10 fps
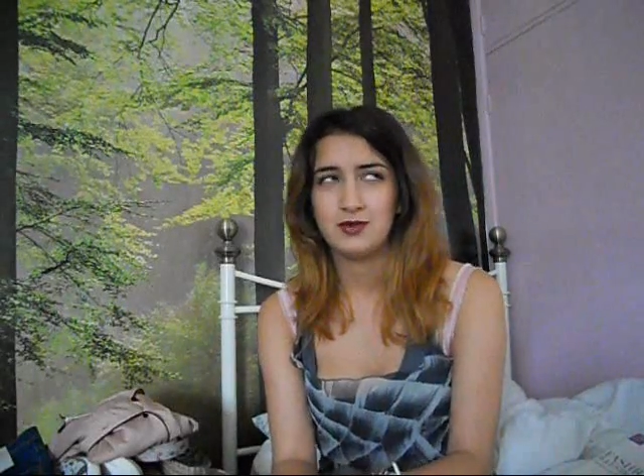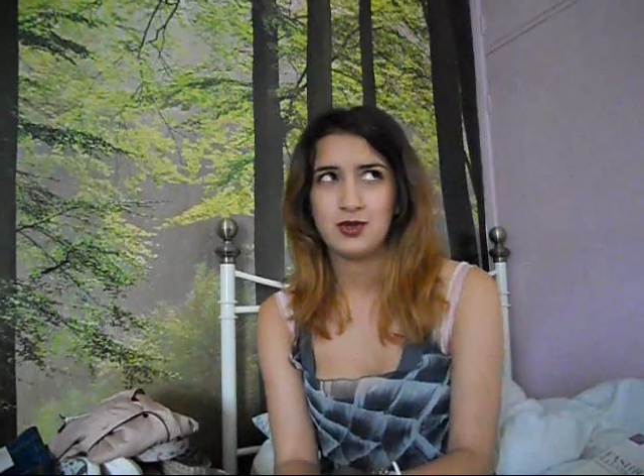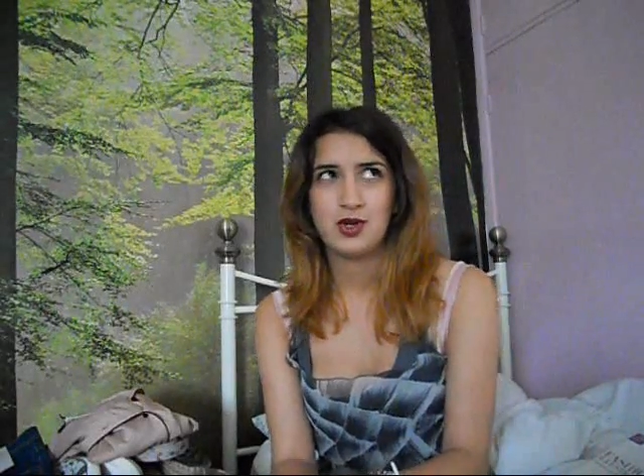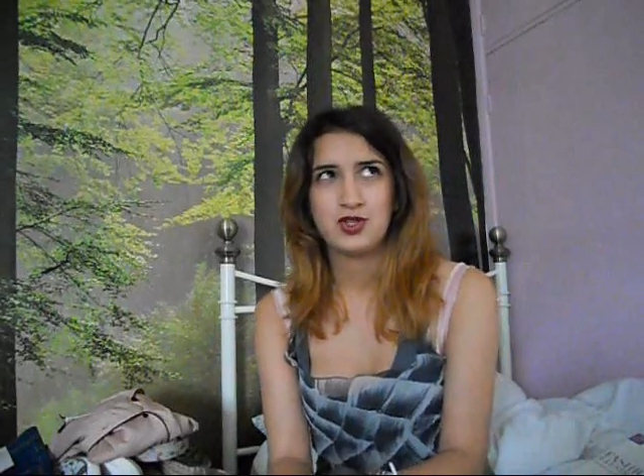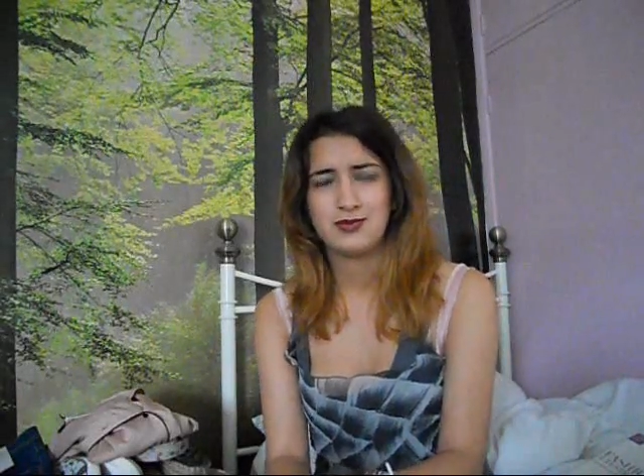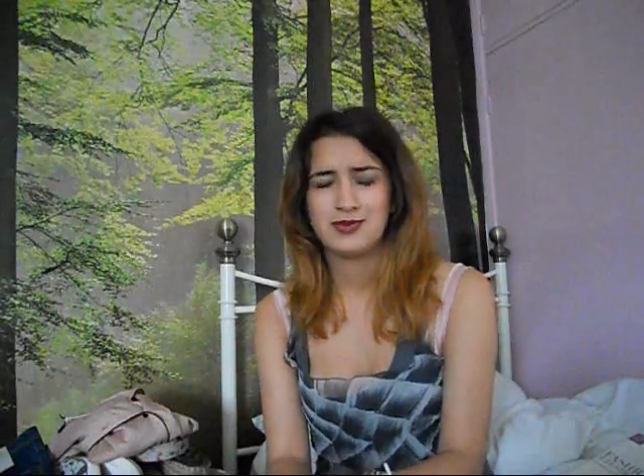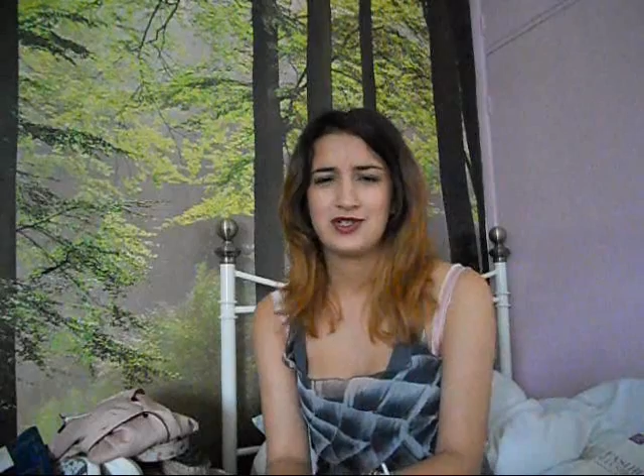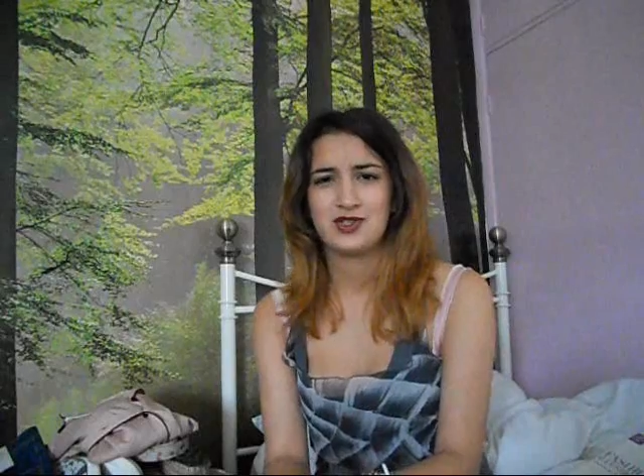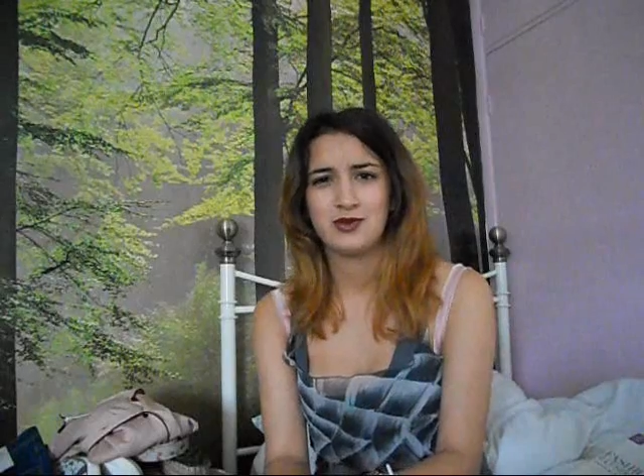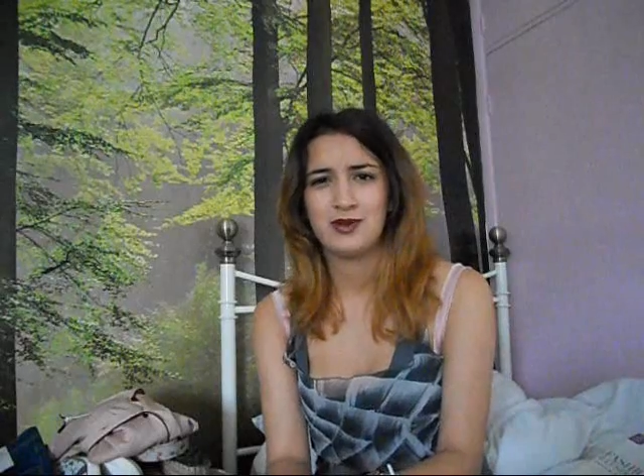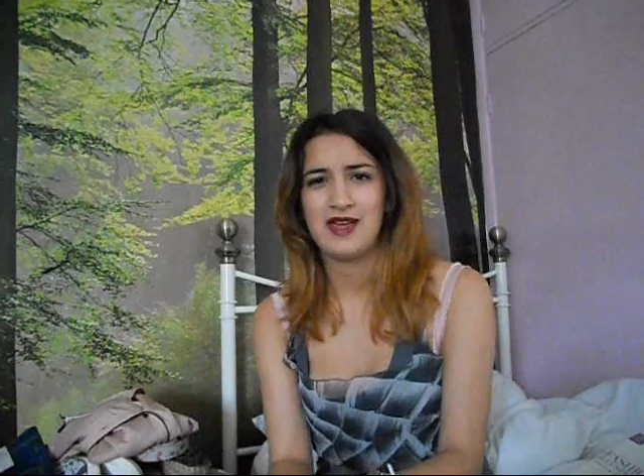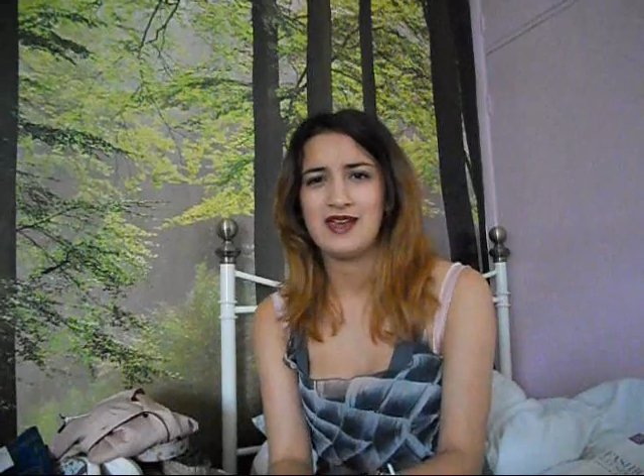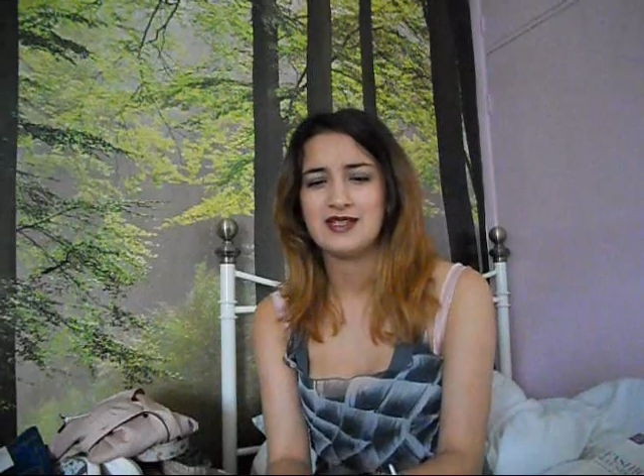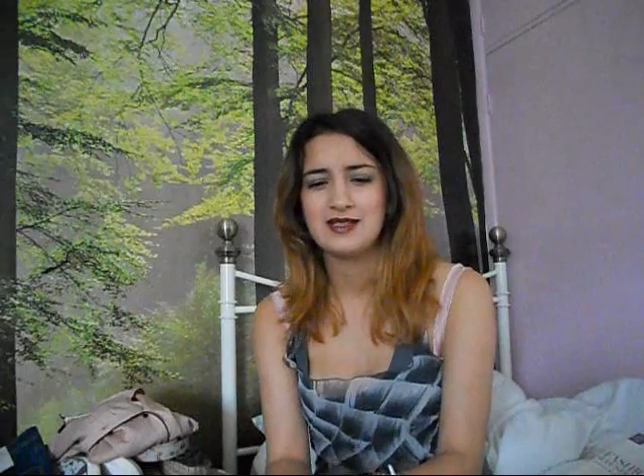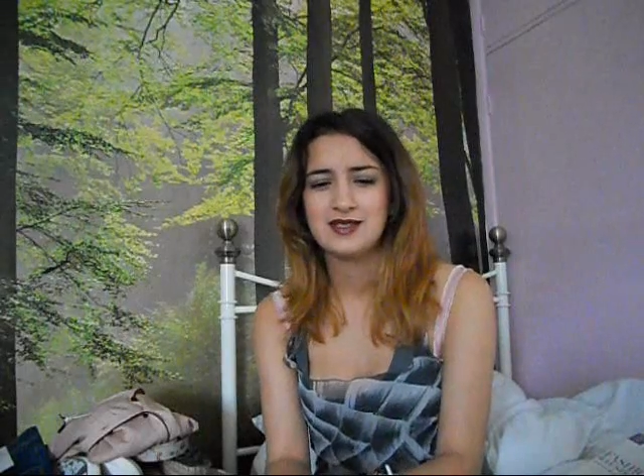I'm not 100% sure where
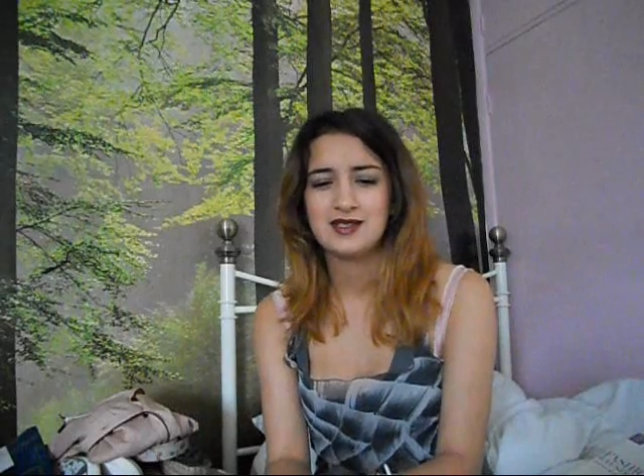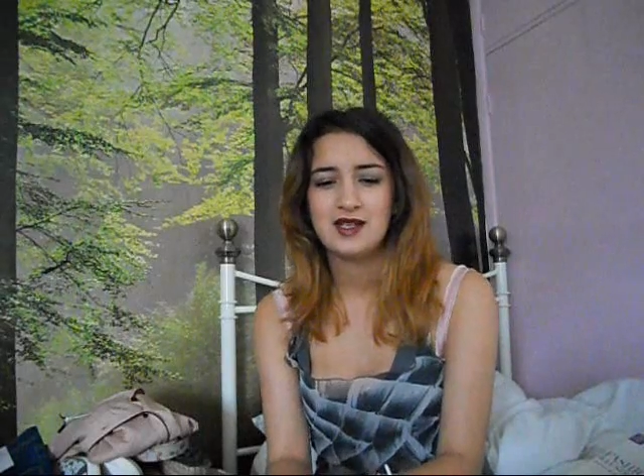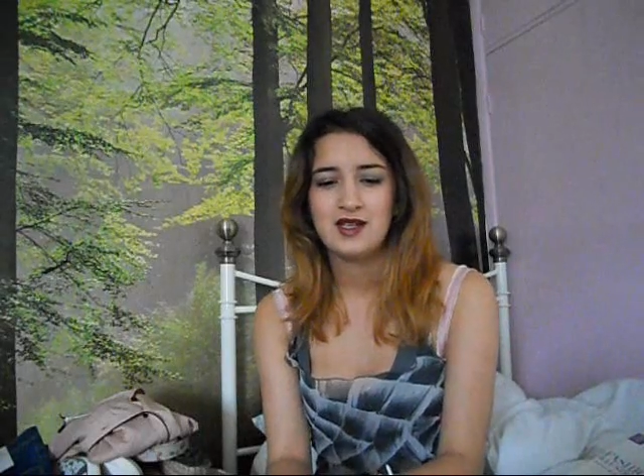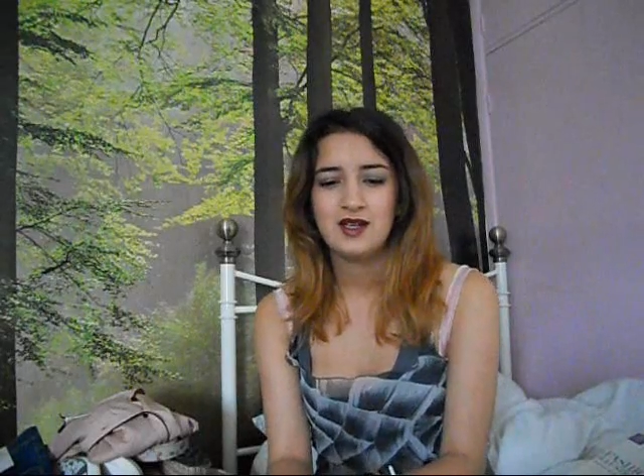that is,